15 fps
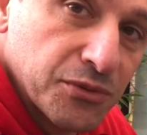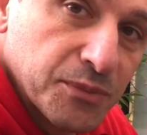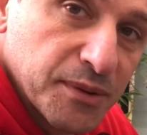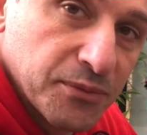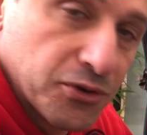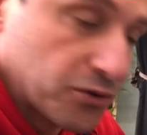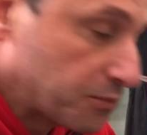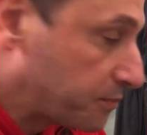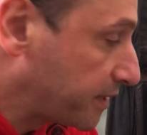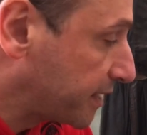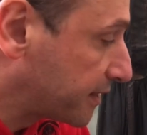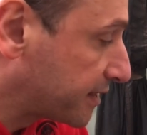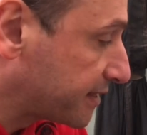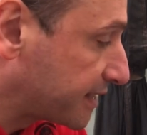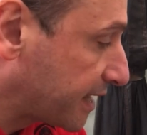more bigger
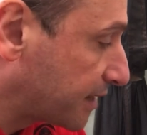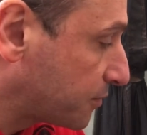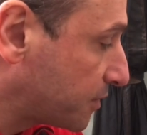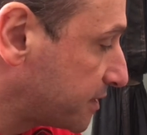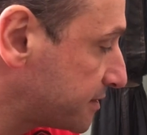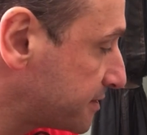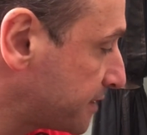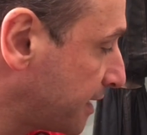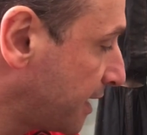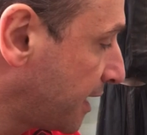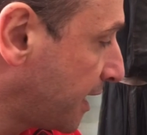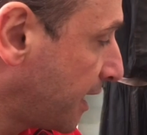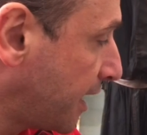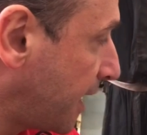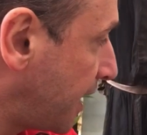than the other ones.
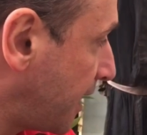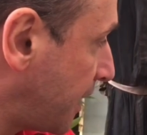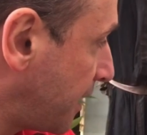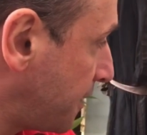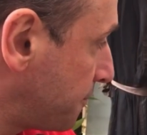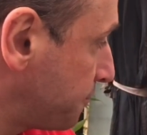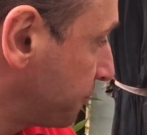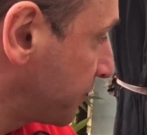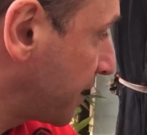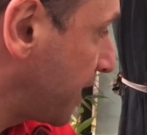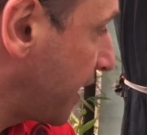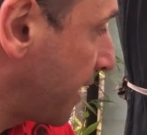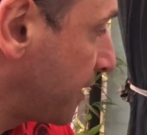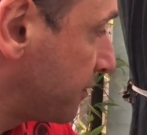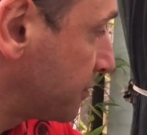
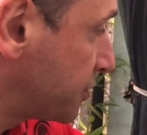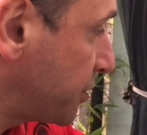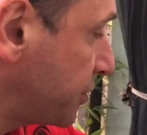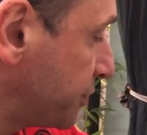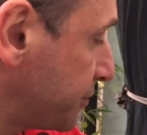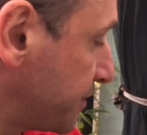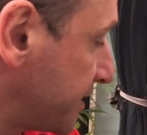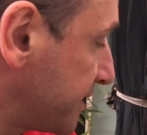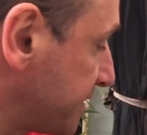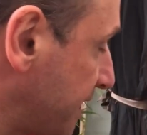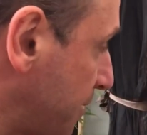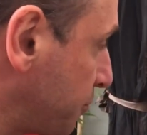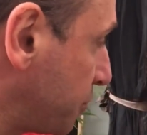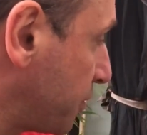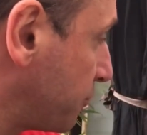And I've shown you an
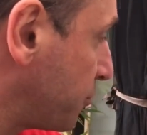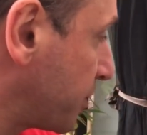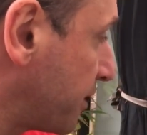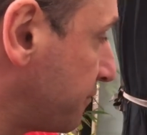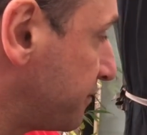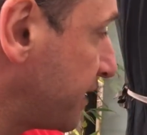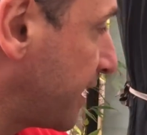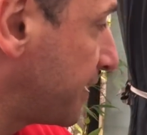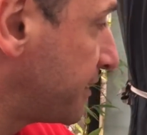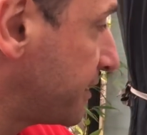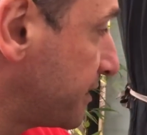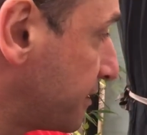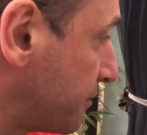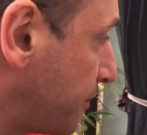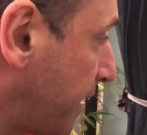example of what I've done
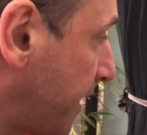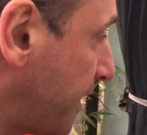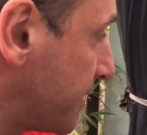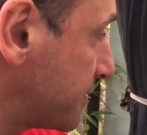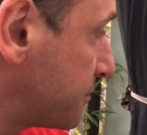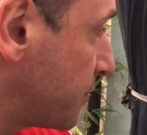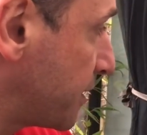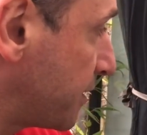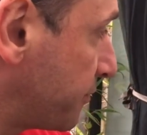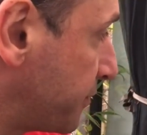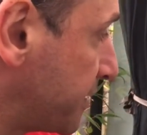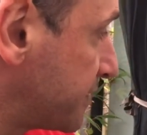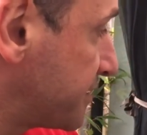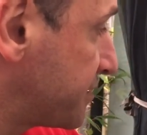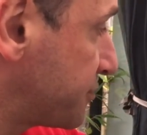in the past where
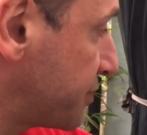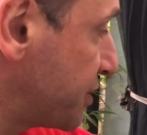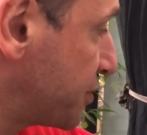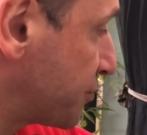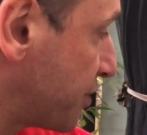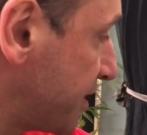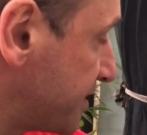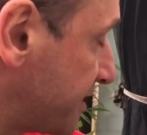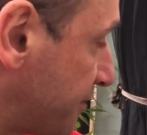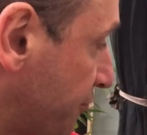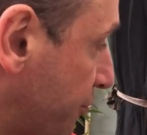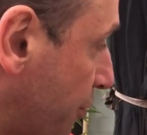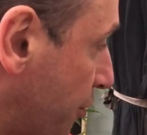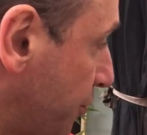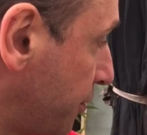there's 3 trees that have
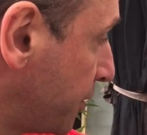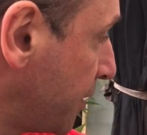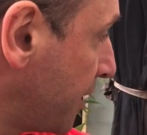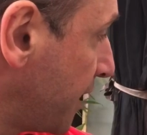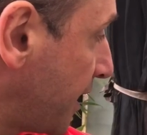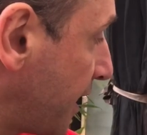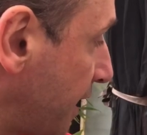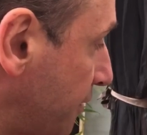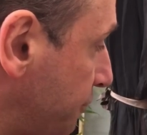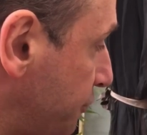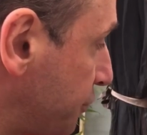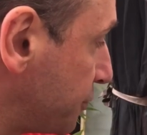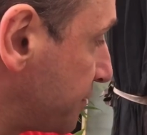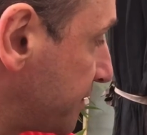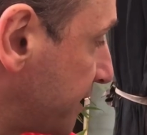grown and
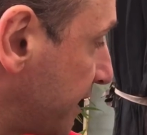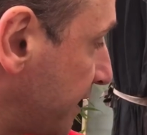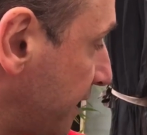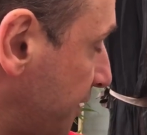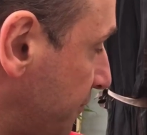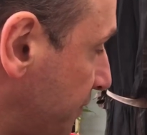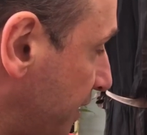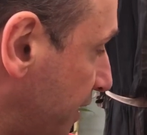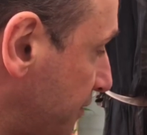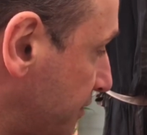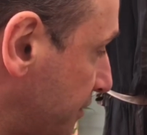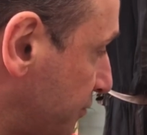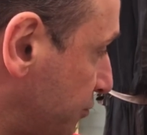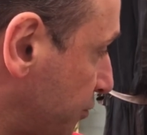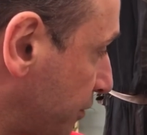fused together. Now I
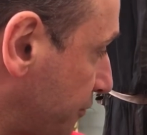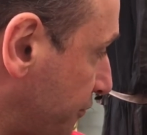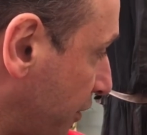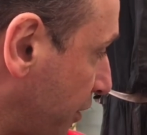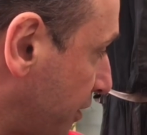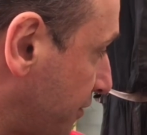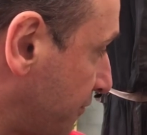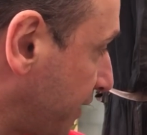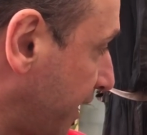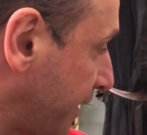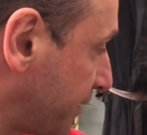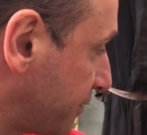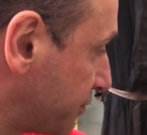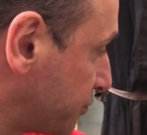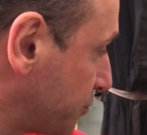took a photo of that
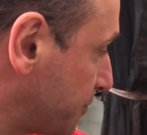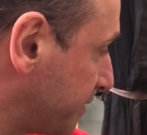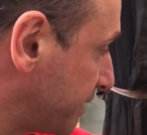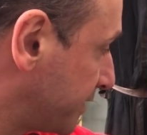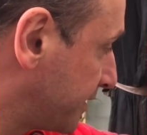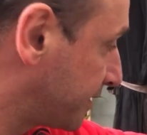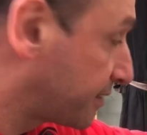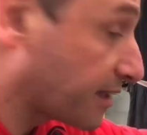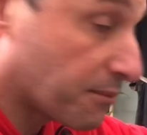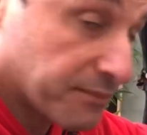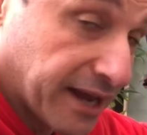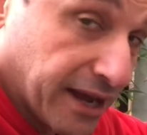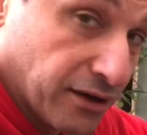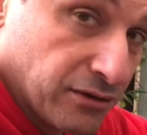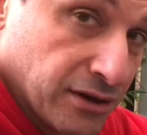and it should be the
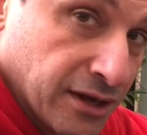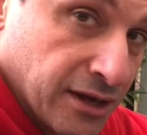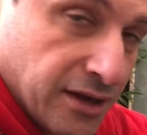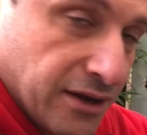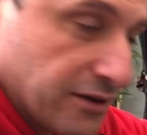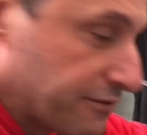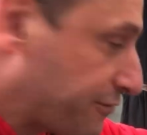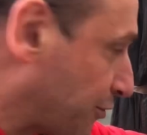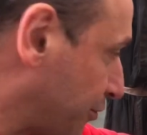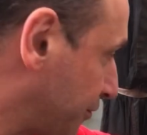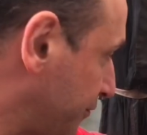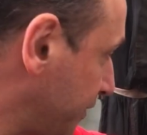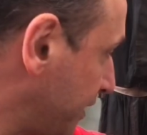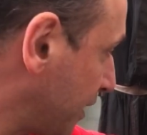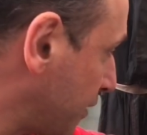thumbnail for the
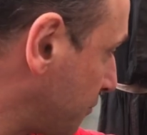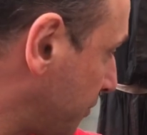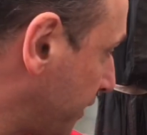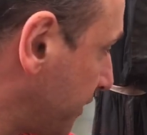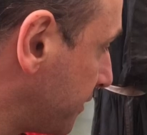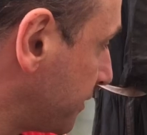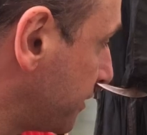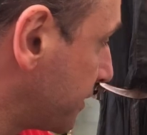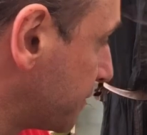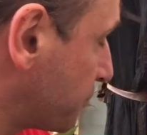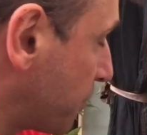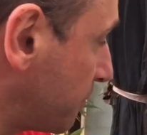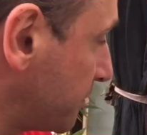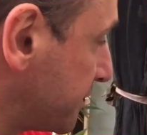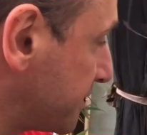video, but you can
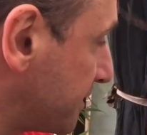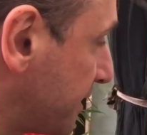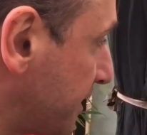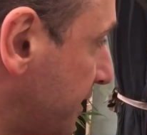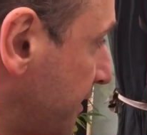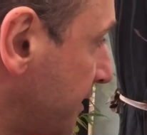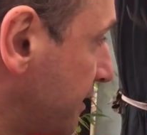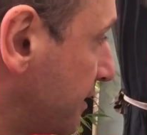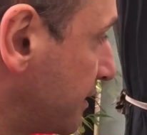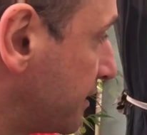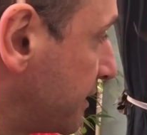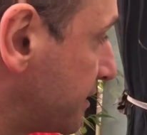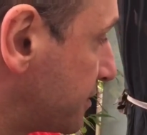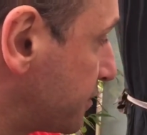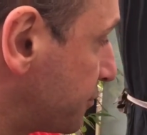probably see
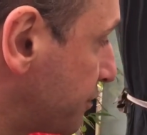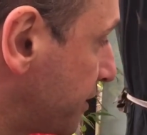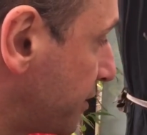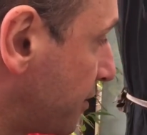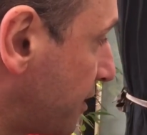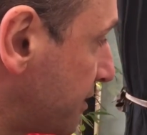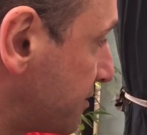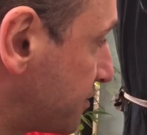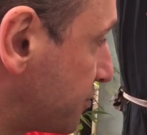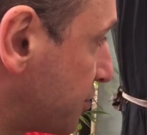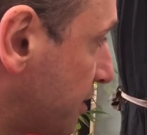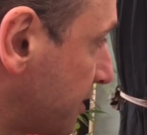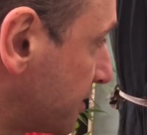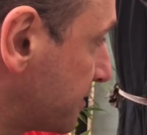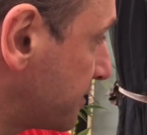there's 3 nice
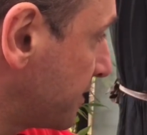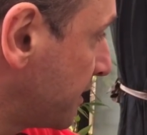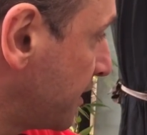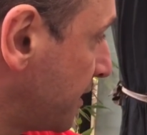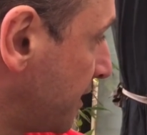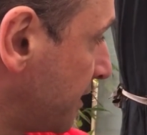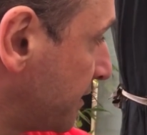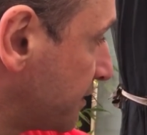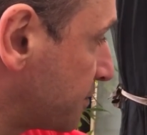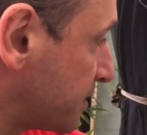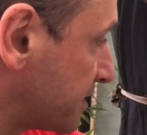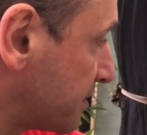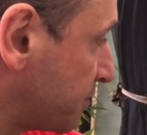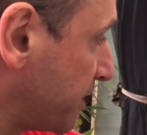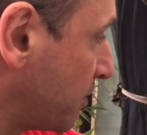trunks. This
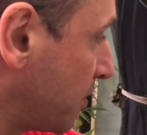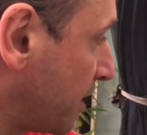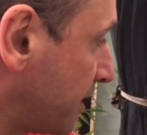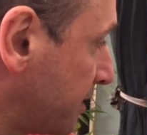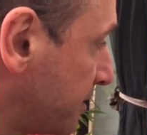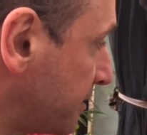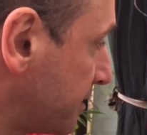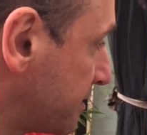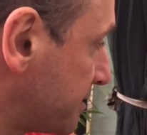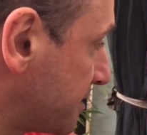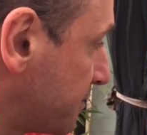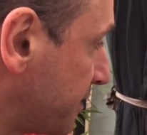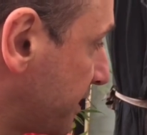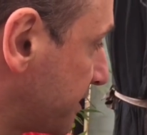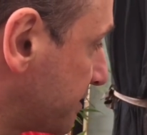one's the big one, this is the
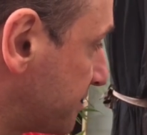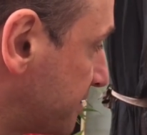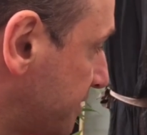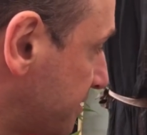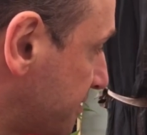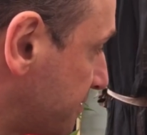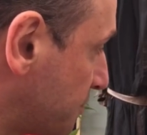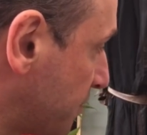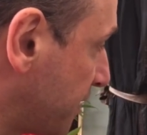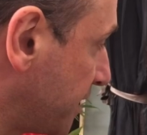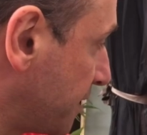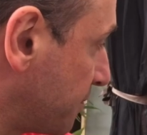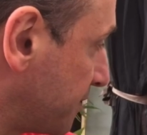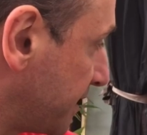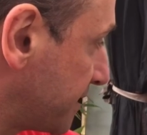biggest, this is
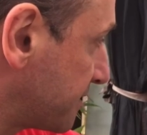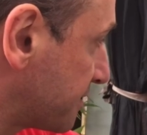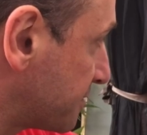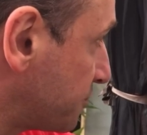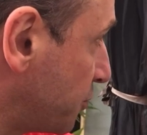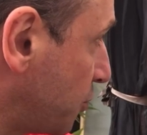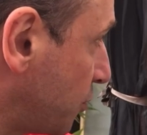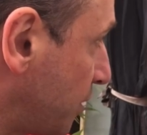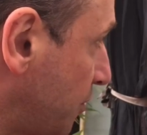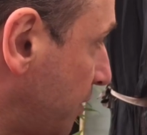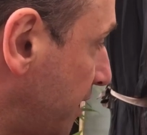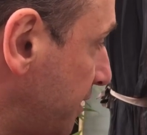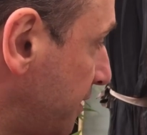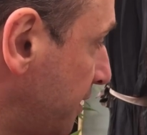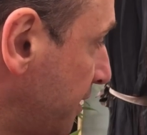medium, and that's a smaller
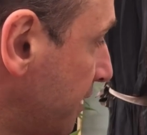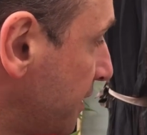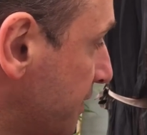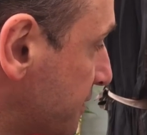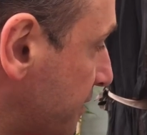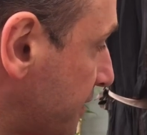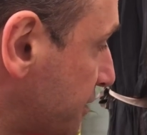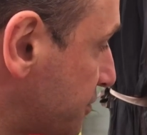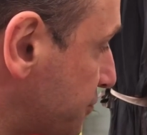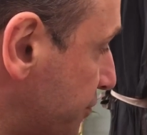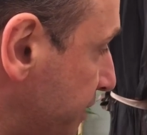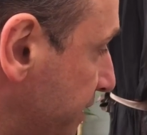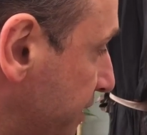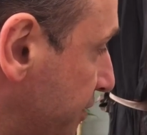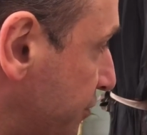one. So there's
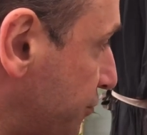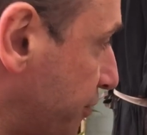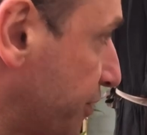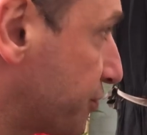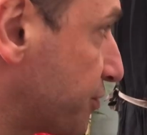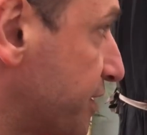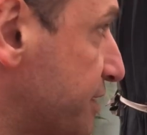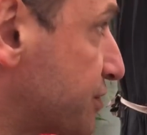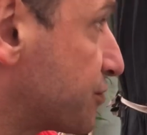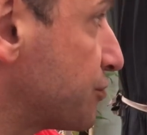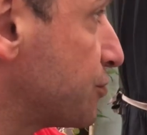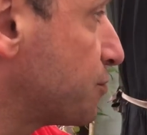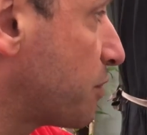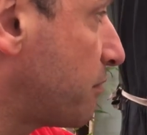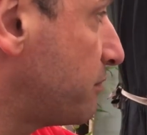three trees
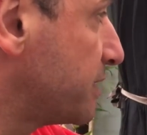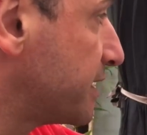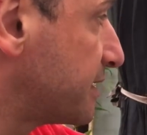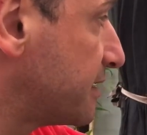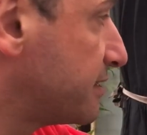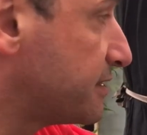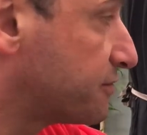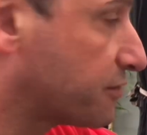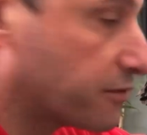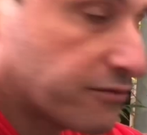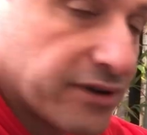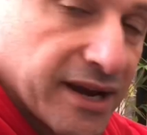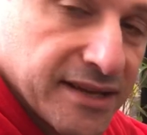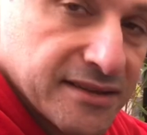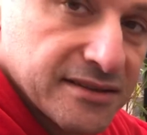grew probably at the different
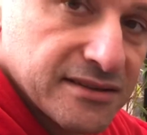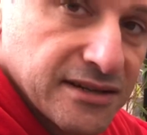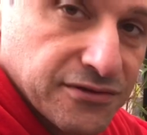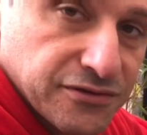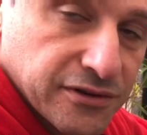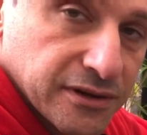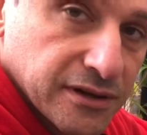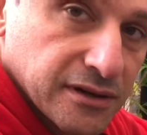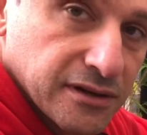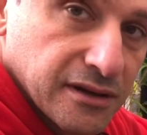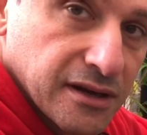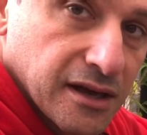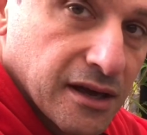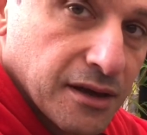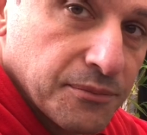rates, different
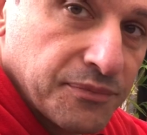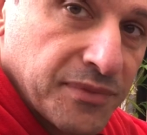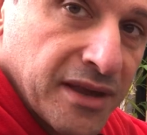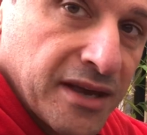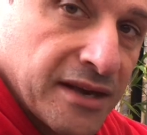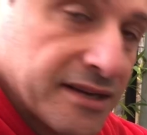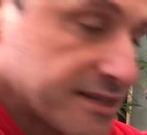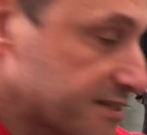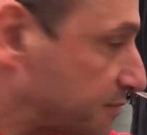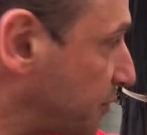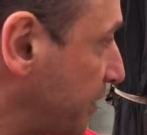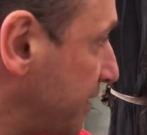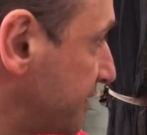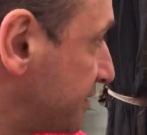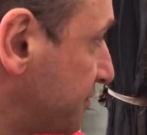
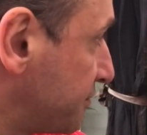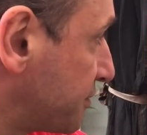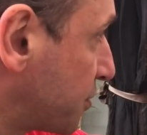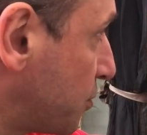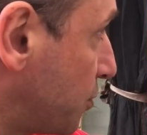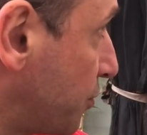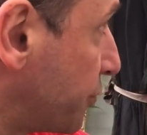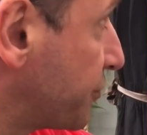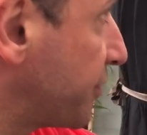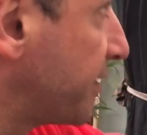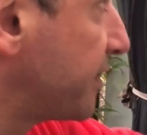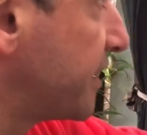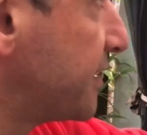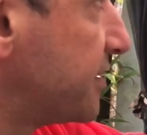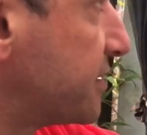speeds of course,
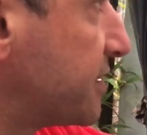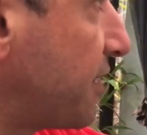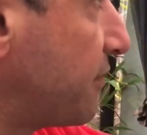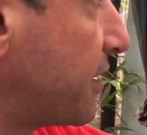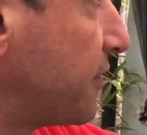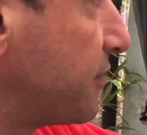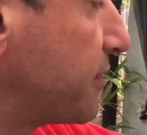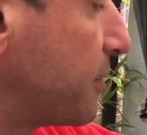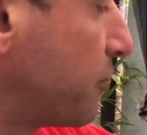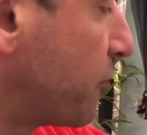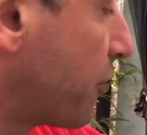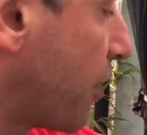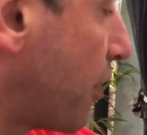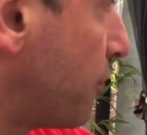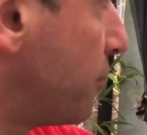and I've left them
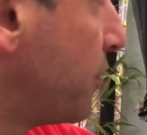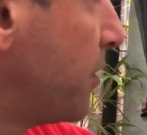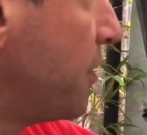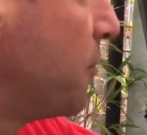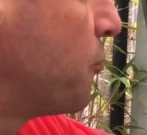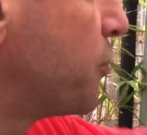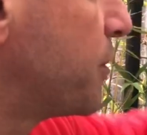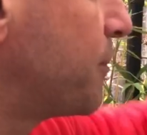grow pretty